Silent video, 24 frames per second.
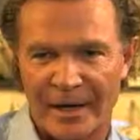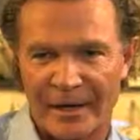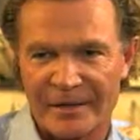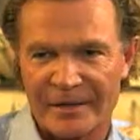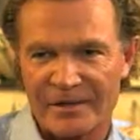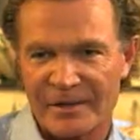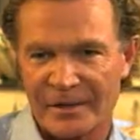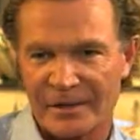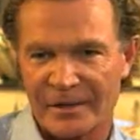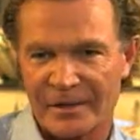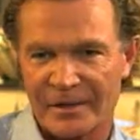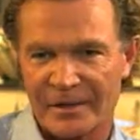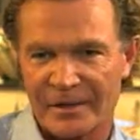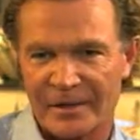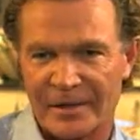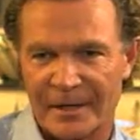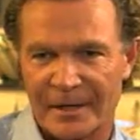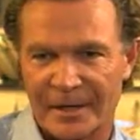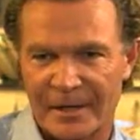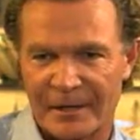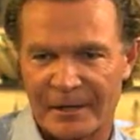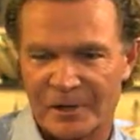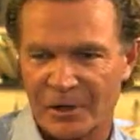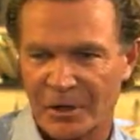I started
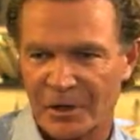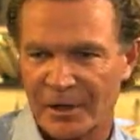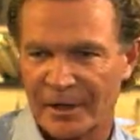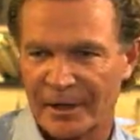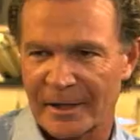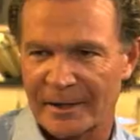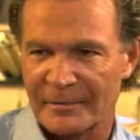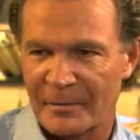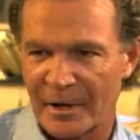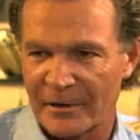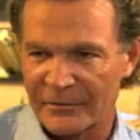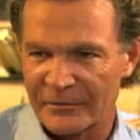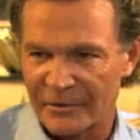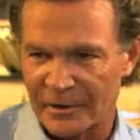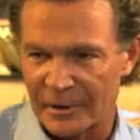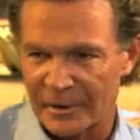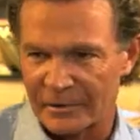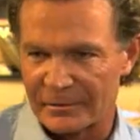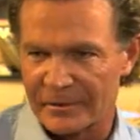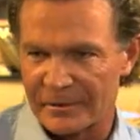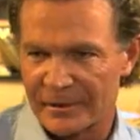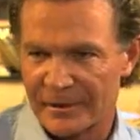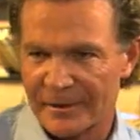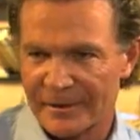cooking in
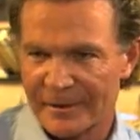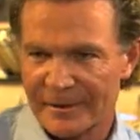Buffalo.